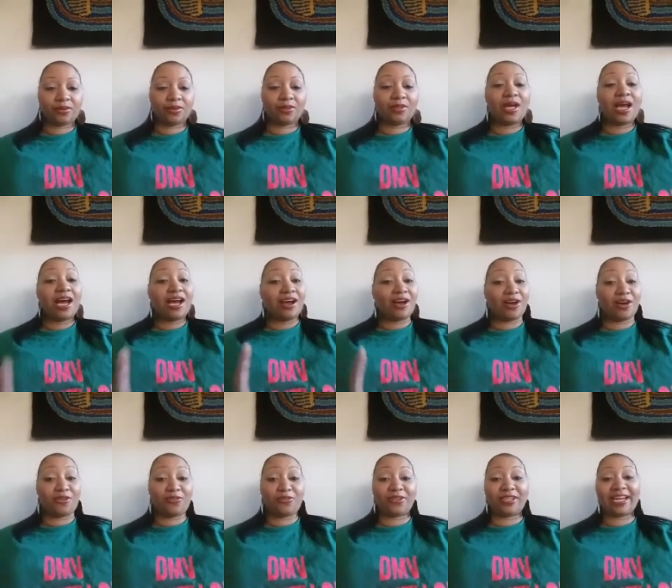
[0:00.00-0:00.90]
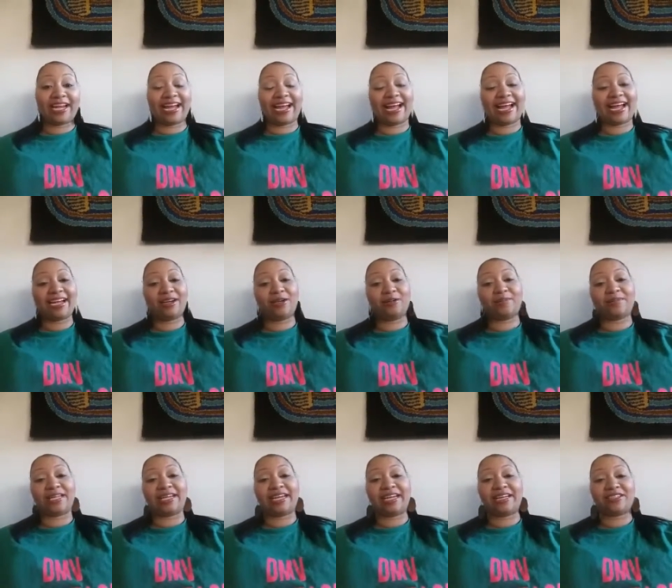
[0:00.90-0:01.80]
Hopefully, I, I hope that
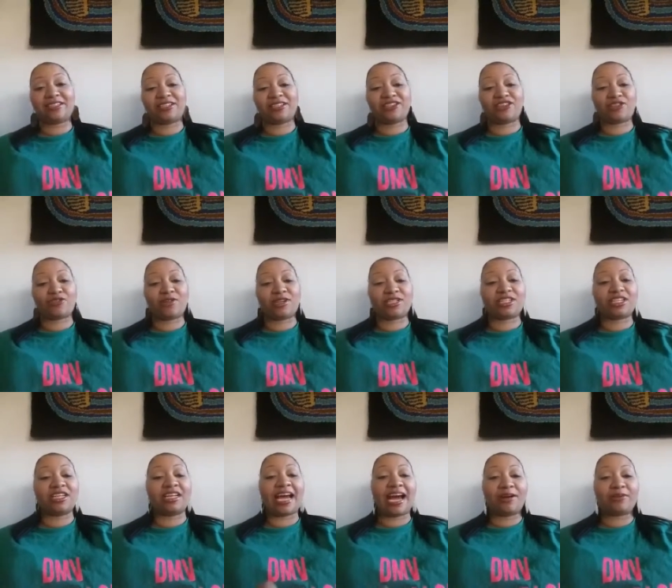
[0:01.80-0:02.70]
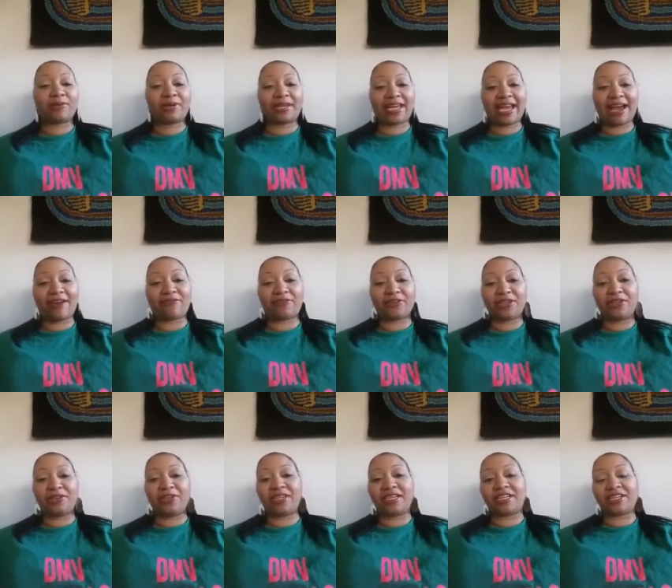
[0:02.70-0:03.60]
answered your question. I'll recap for you,
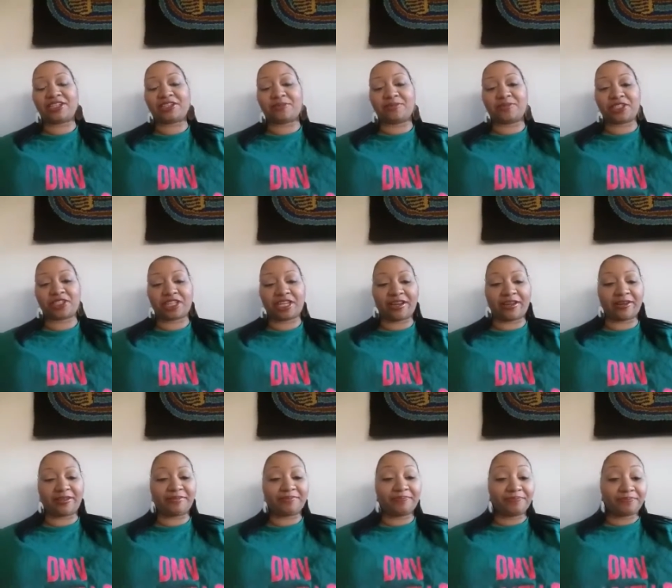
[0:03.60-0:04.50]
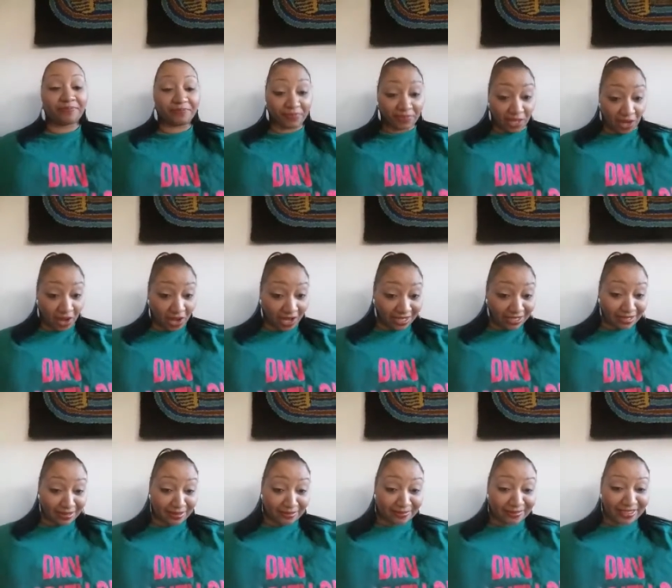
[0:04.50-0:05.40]
Nikisha Michelle Awesome,
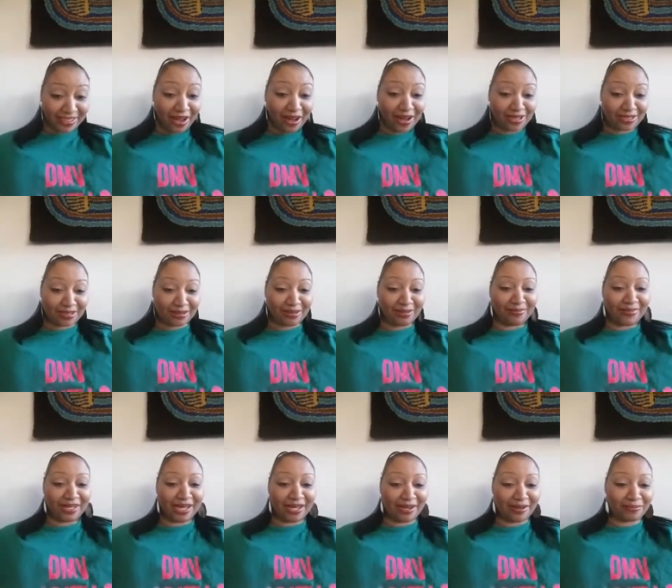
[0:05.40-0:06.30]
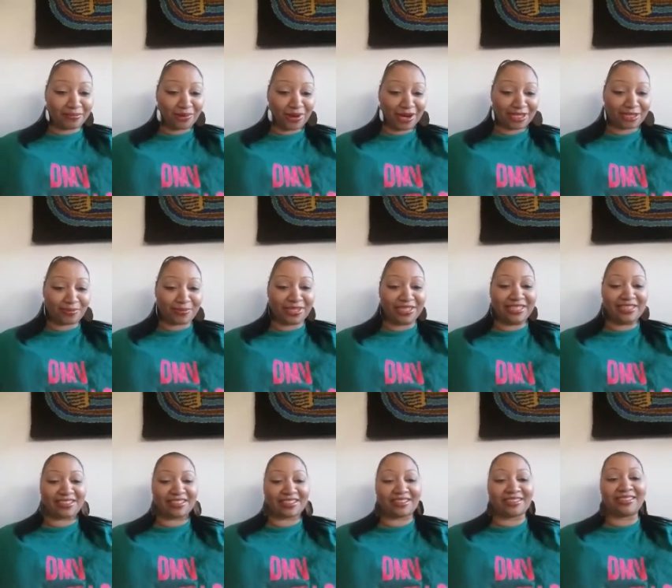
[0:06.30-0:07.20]
awesome, um, Prosper Nisha.
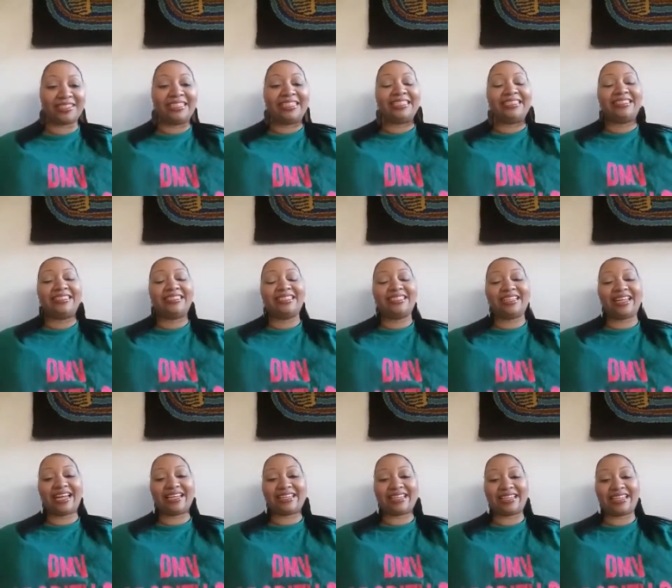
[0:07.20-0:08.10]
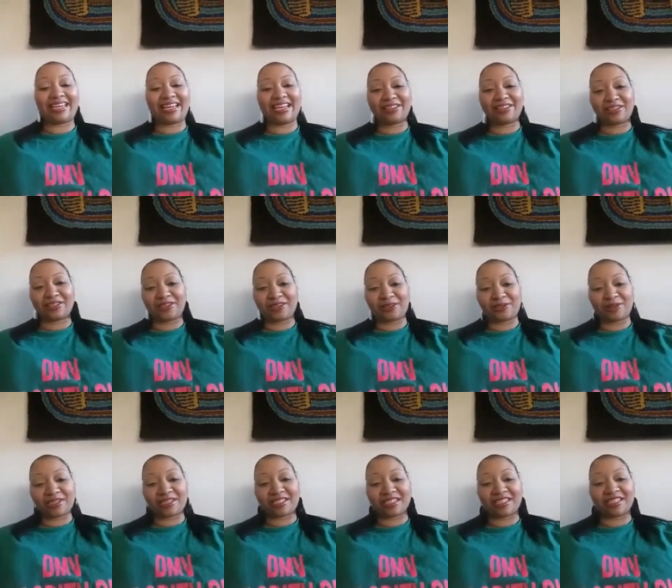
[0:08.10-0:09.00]
Glad that that answered your question.
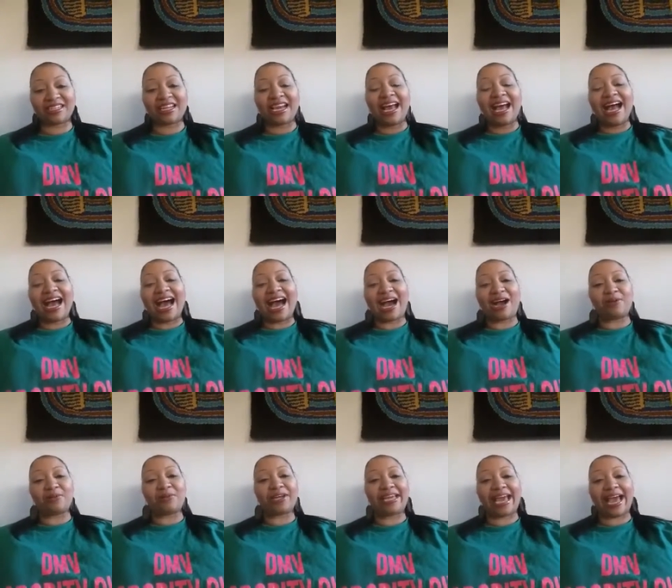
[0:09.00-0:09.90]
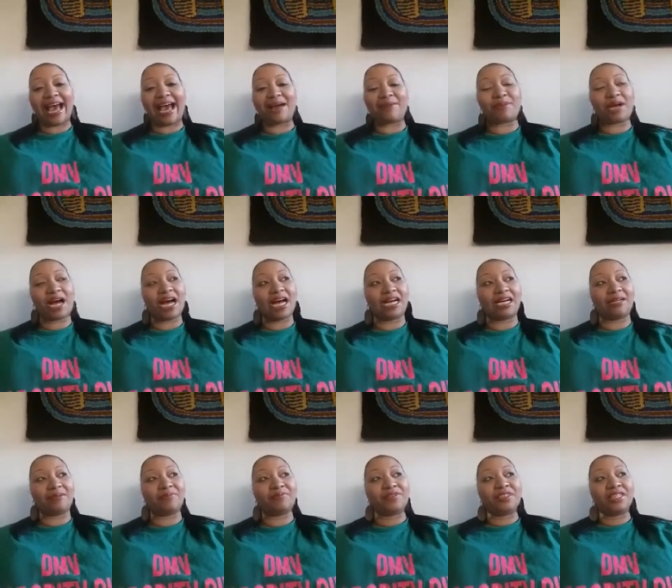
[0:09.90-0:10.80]
I'll recap um,
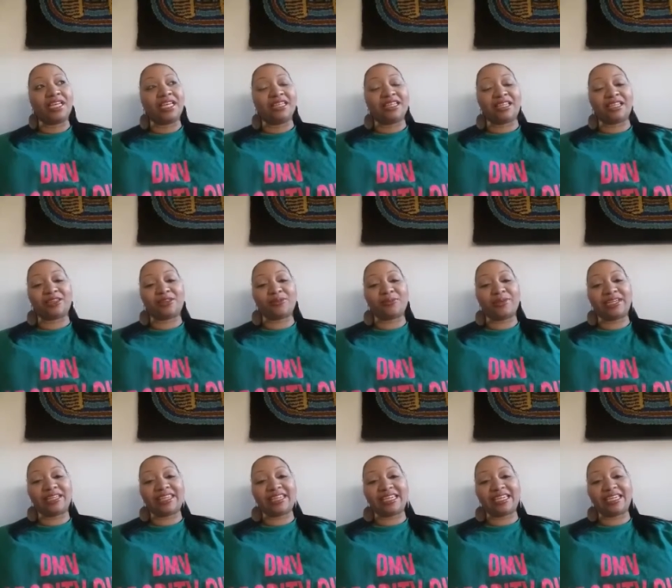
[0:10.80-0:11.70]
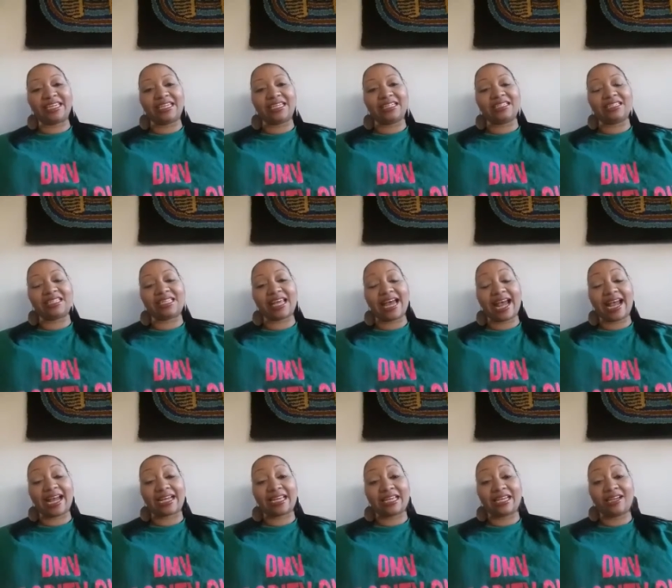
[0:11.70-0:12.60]
the three things that can
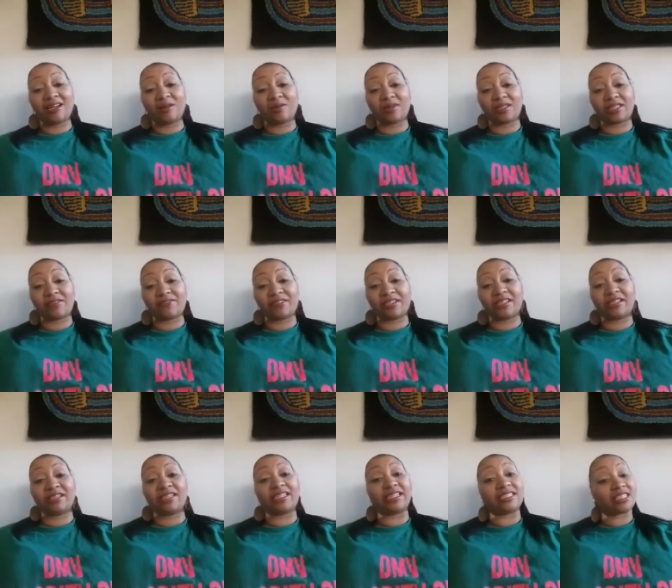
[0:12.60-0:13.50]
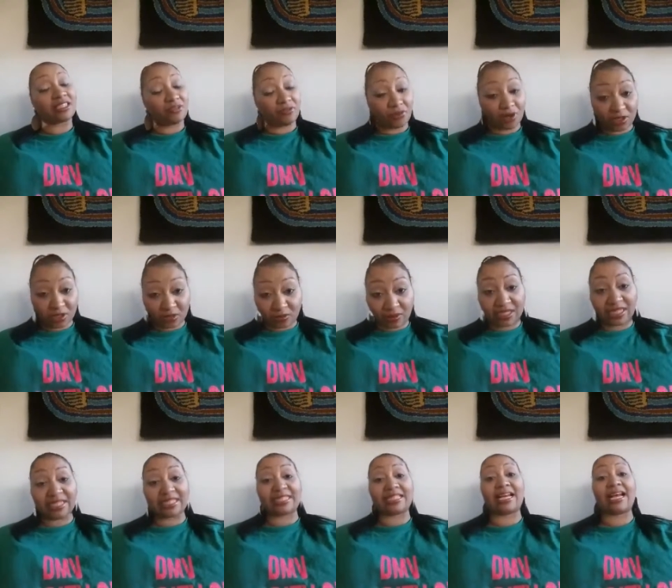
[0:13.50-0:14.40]
help with infidelity. Is the first one is
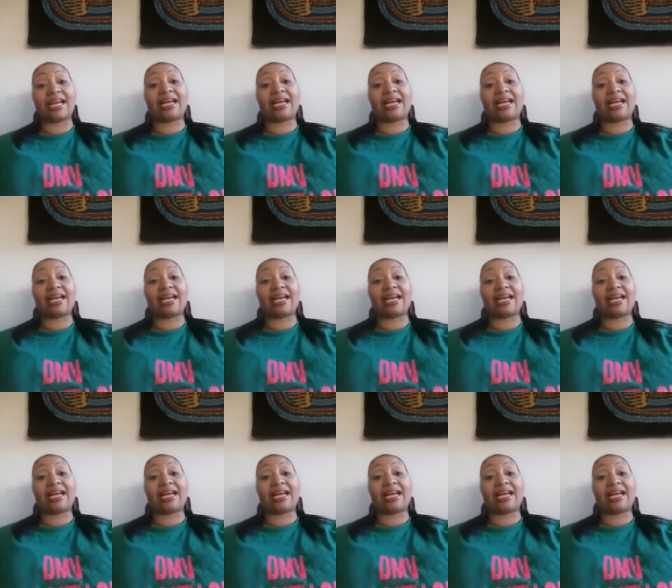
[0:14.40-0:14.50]
that